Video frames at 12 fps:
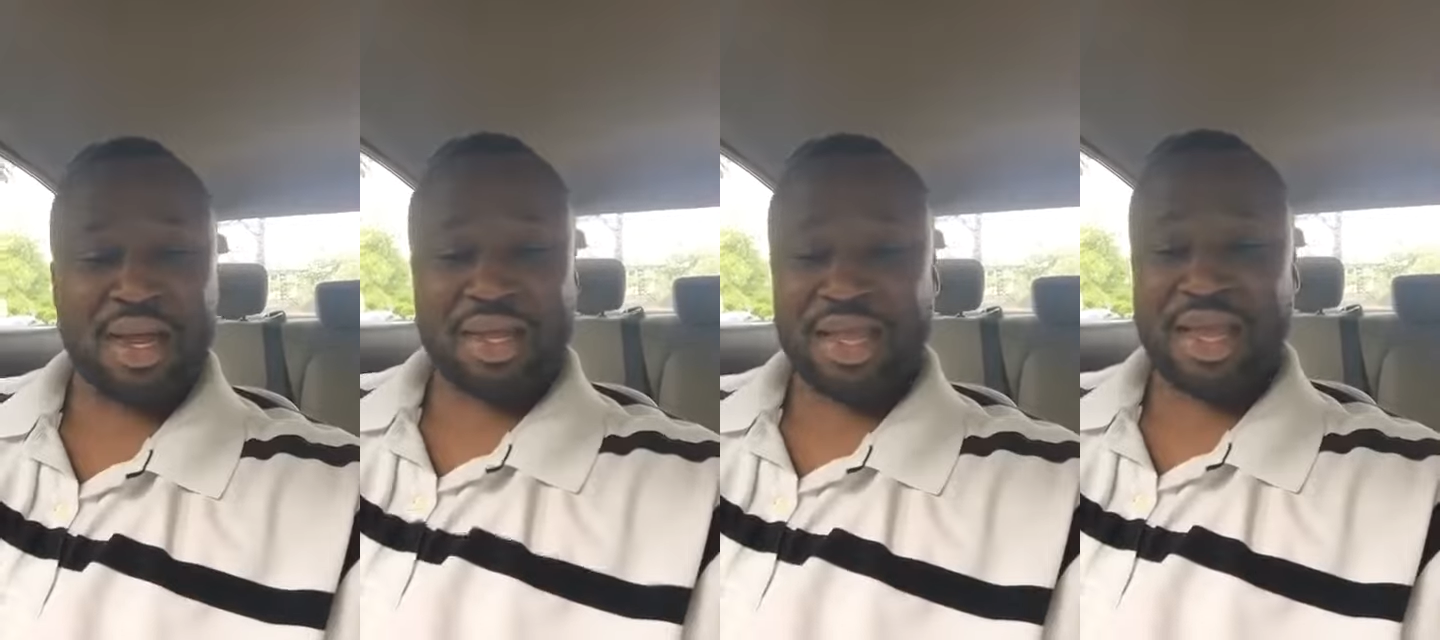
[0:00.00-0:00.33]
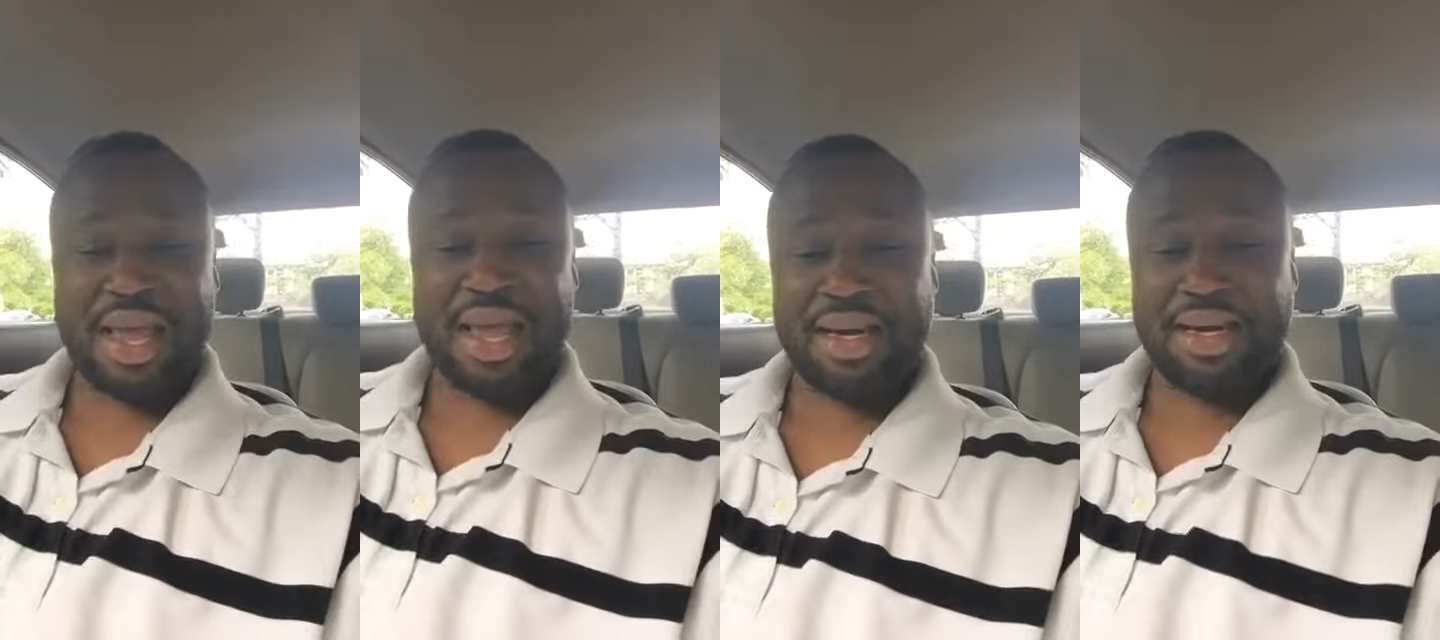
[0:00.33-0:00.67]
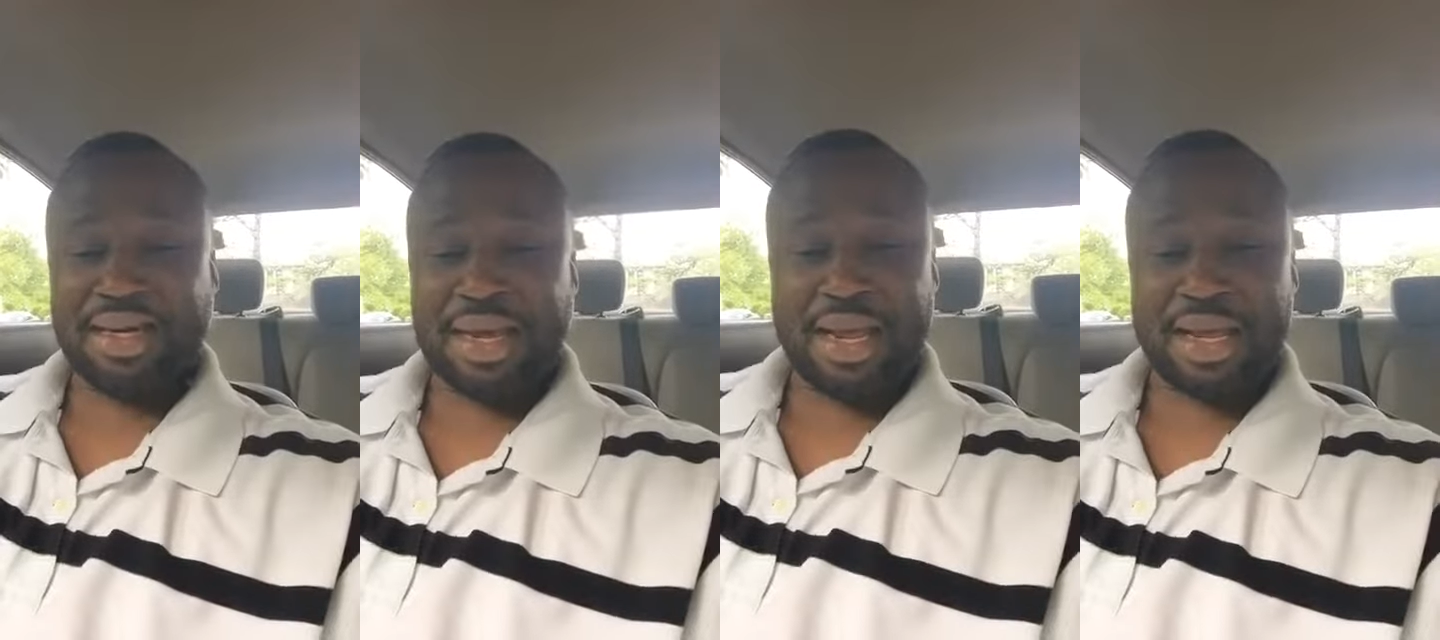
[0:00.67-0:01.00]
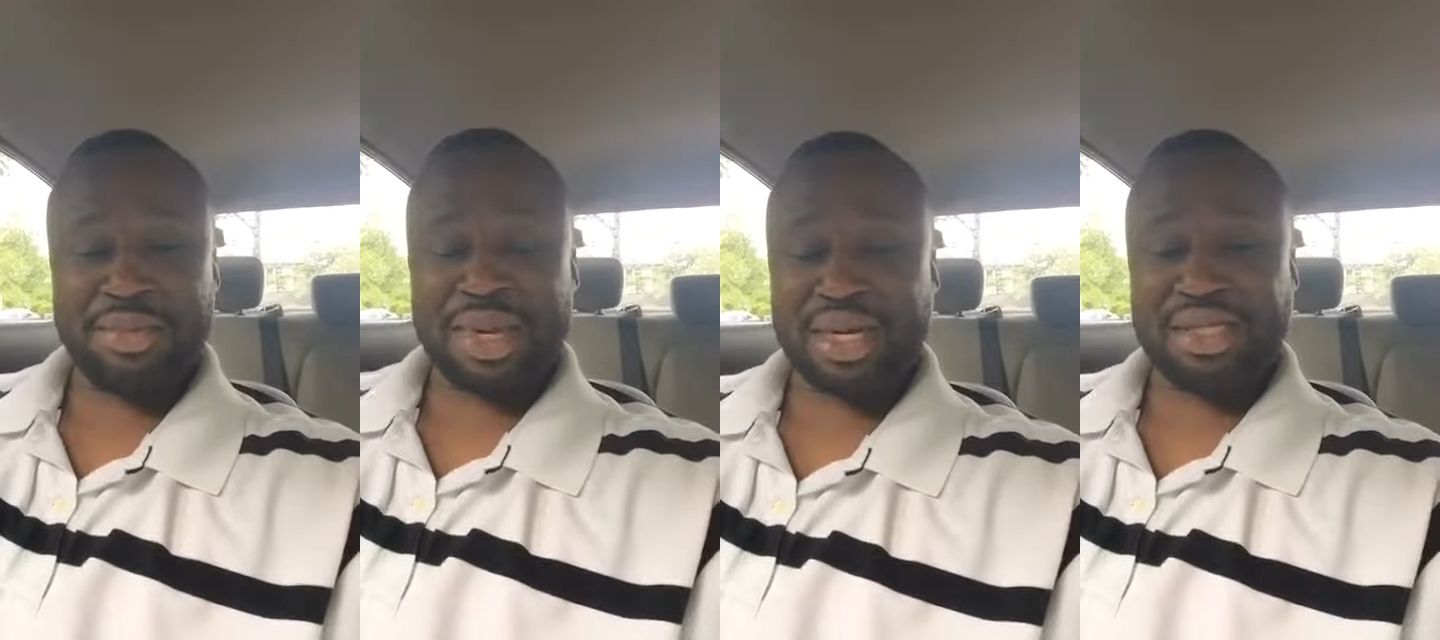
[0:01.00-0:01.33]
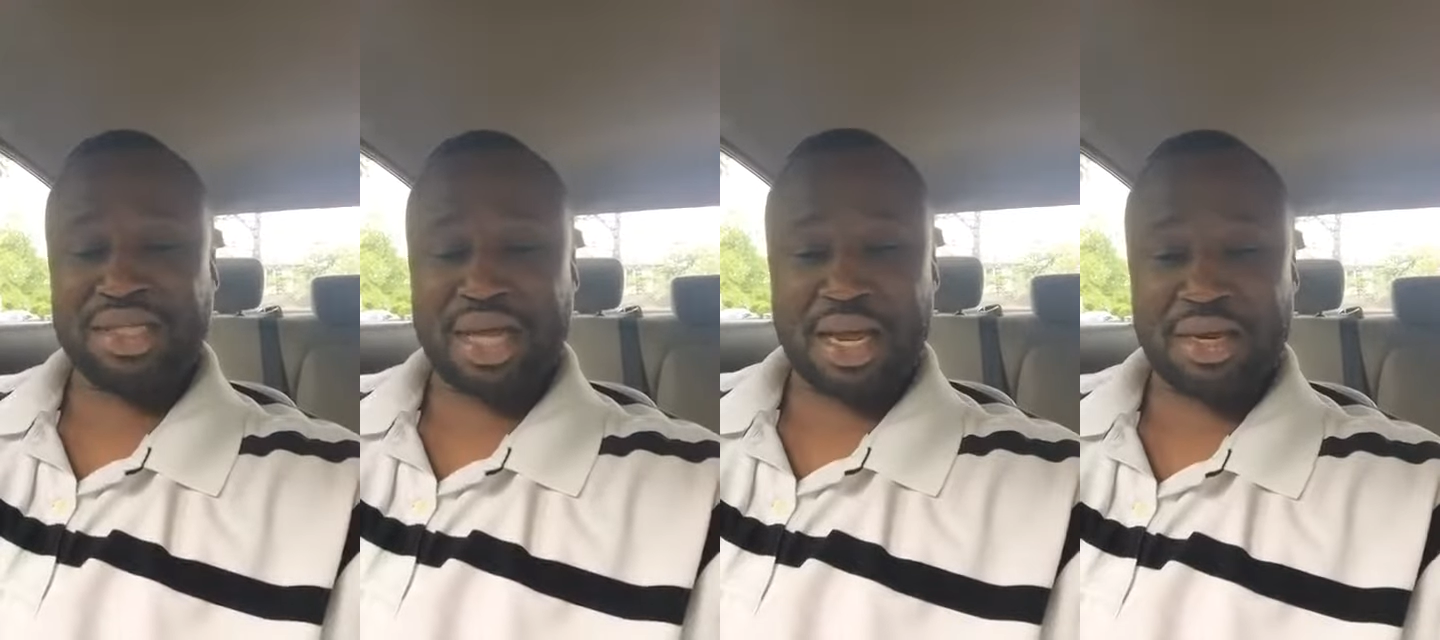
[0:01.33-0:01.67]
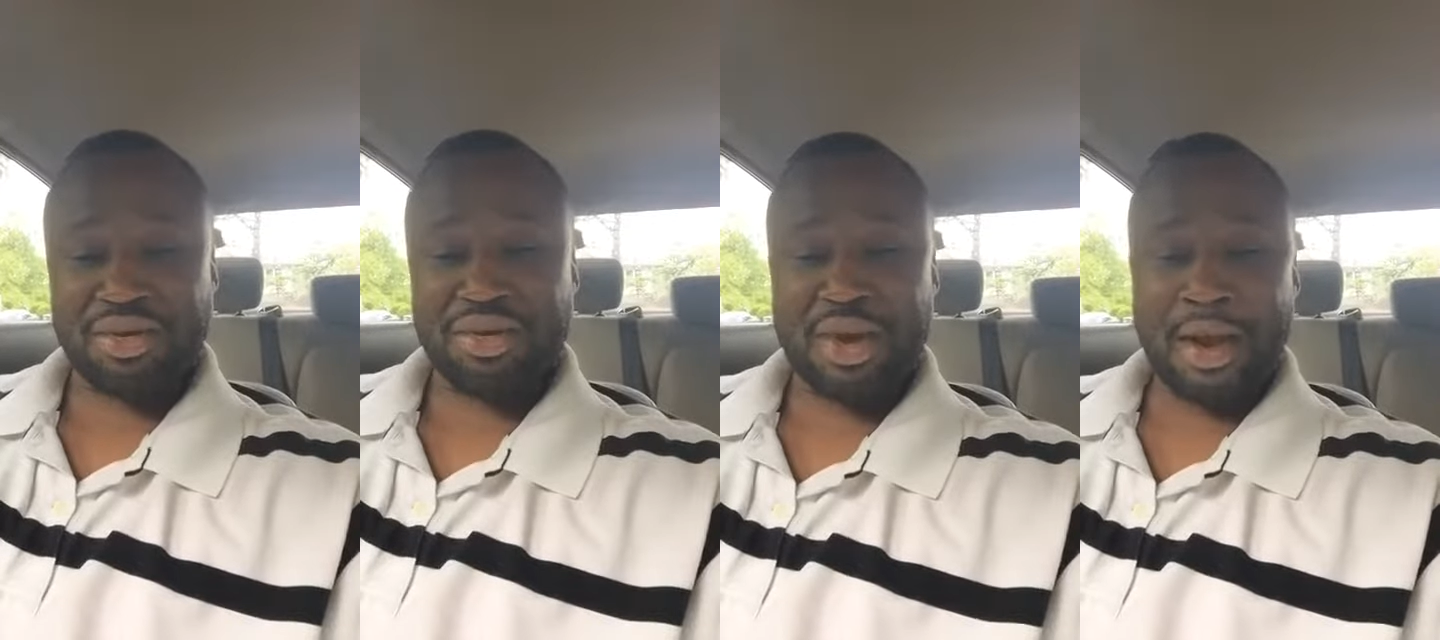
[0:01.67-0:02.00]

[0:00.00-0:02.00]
they had a name and a title.